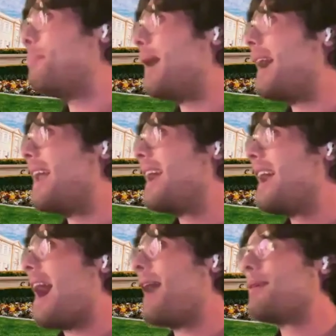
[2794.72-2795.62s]
but
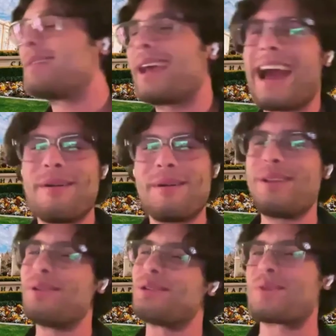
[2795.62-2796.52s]
I was like, I don't want
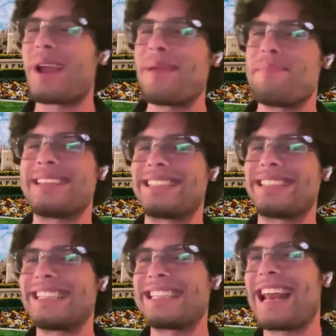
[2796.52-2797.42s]
to do straight
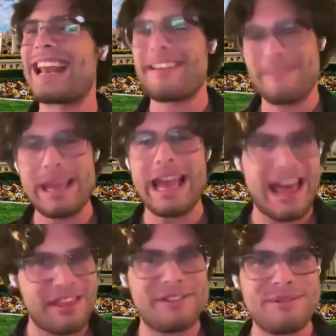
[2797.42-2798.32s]
business, and we
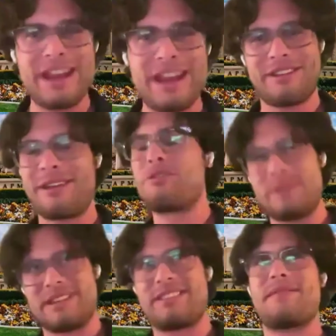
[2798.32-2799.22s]
had this new major that was
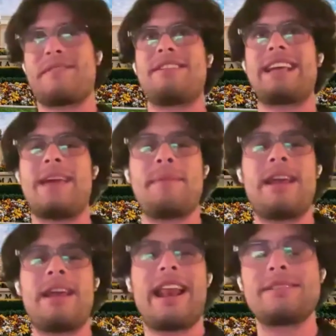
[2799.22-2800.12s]
business of
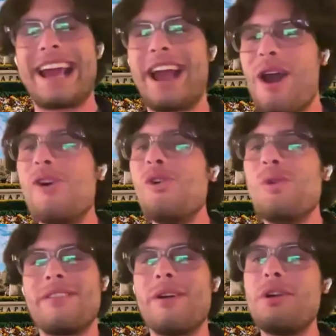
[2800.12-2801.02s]
entertainment, and I was like,
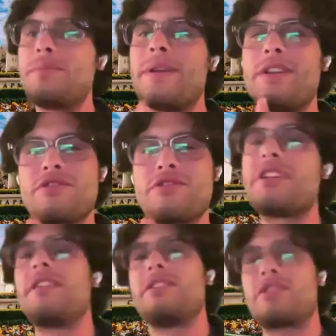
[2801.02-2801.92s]
"Ooh, I've always been interested
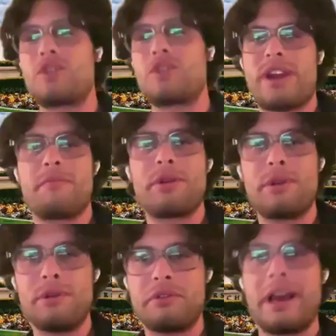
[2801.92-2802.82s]
in these creative
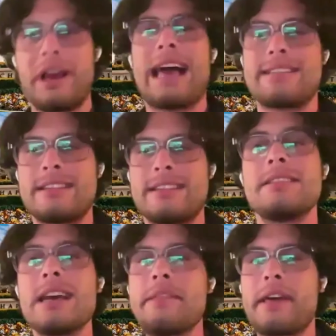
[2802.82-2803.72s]
producing classes
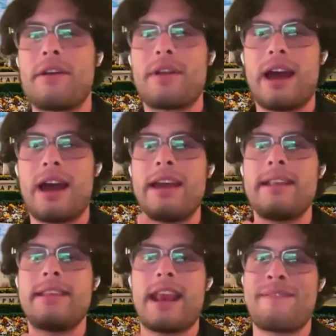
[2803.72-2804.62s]
that I
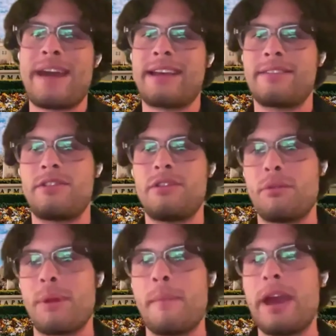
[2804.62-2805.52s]
didn't have access to
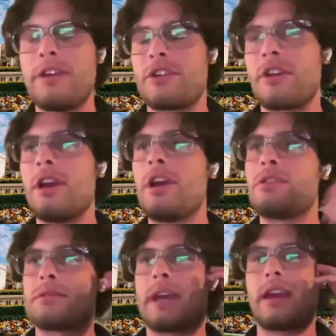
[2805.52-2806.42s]
through my major."
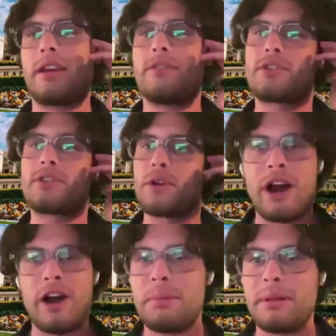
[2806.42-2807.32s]
So I was like, "Screw it,
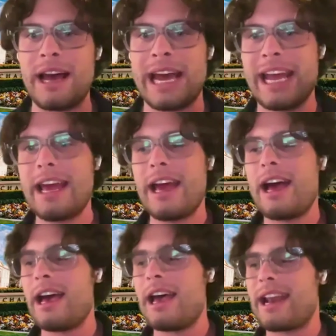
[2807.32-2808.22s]
I'll apply,"
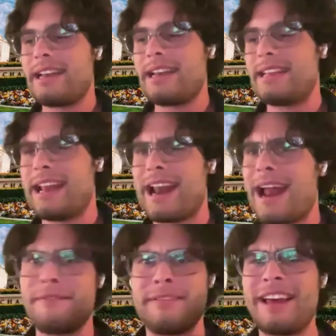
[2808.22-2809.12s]
and I did, and
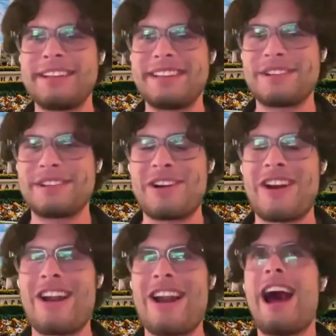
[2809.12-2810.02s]
I've loved it so far.